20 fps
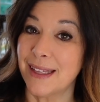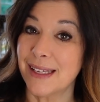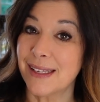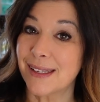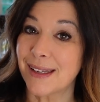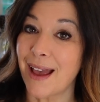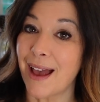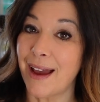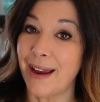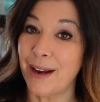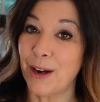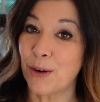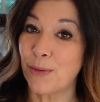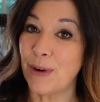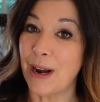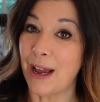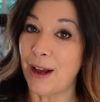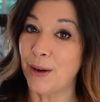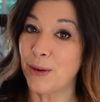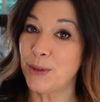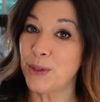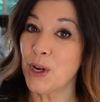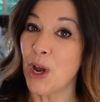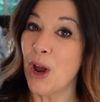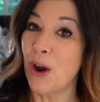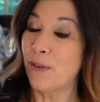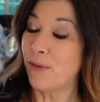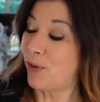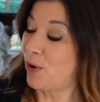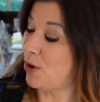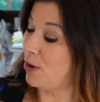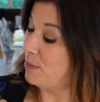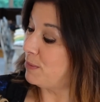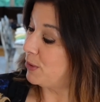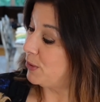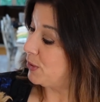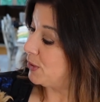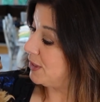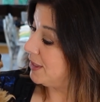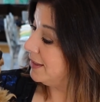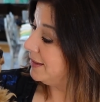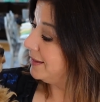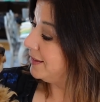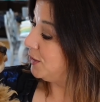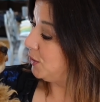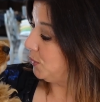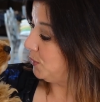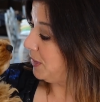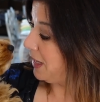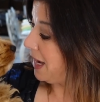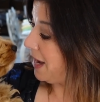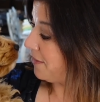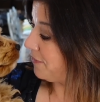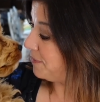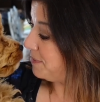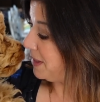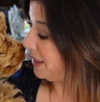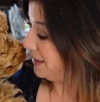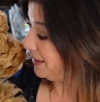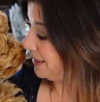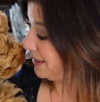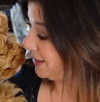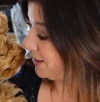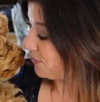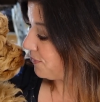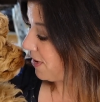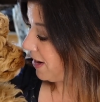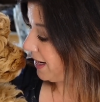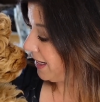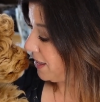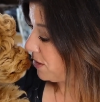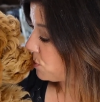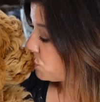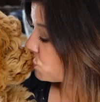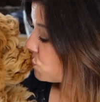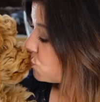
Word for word: this guy around for almost two and a half months, right?